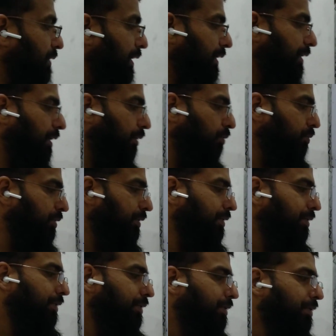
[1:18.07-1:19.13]
find
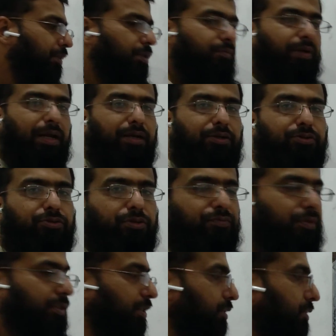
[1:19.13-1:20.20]
out the values of
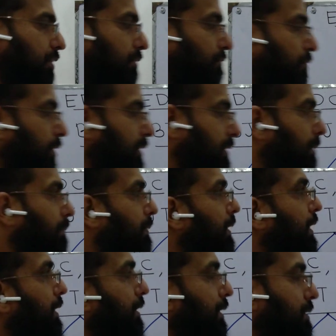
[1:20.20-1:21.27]
resistor. For example,
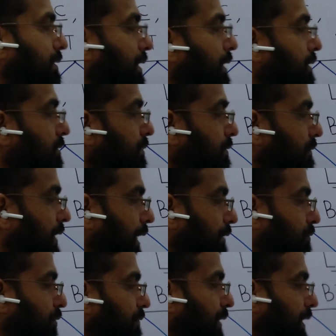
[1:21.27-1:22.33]
in this case, we
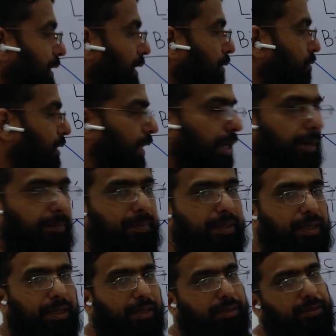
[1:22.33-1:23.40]
have to find out
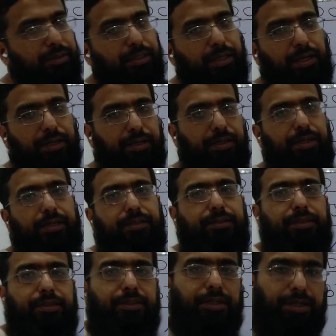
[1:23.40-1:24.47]
RB, RC, RE,
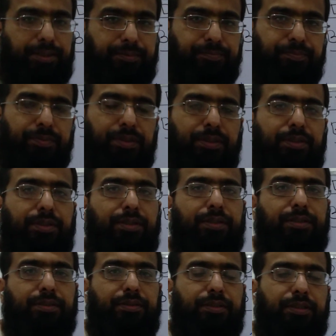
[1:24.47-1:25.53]
etc.
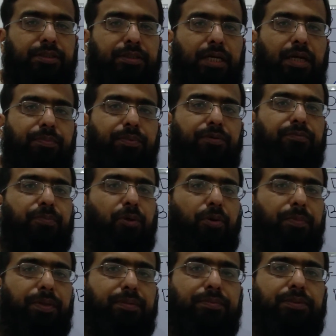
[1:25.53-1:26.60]
These type of
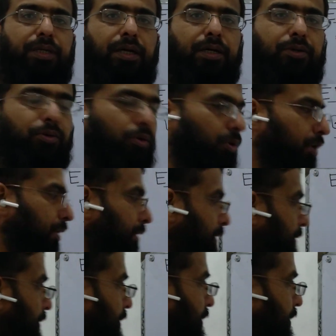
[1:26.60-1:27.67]
problems are called
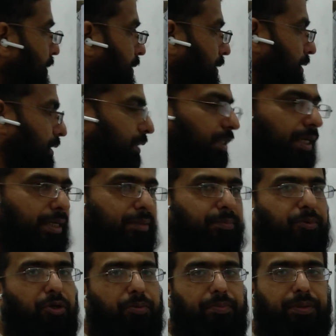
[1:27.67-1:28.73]
design
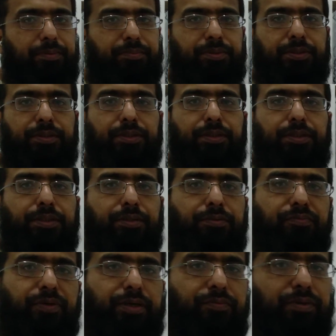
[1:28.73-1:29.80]
problems,
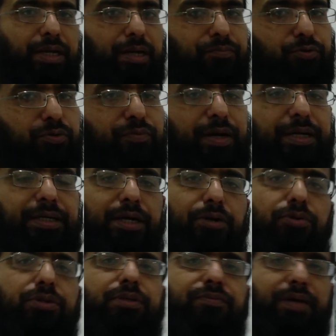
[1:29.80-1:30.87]
where we have to find
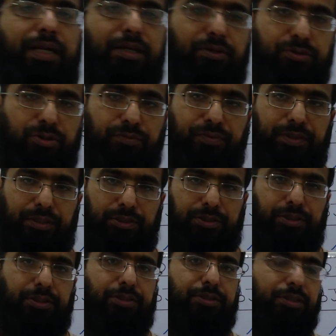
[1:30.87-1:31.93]
out the values of
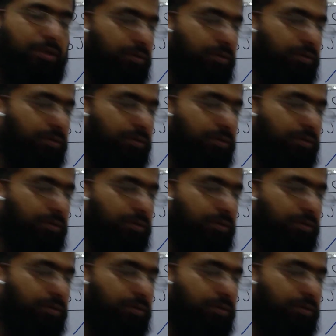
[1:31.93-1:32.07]
resistors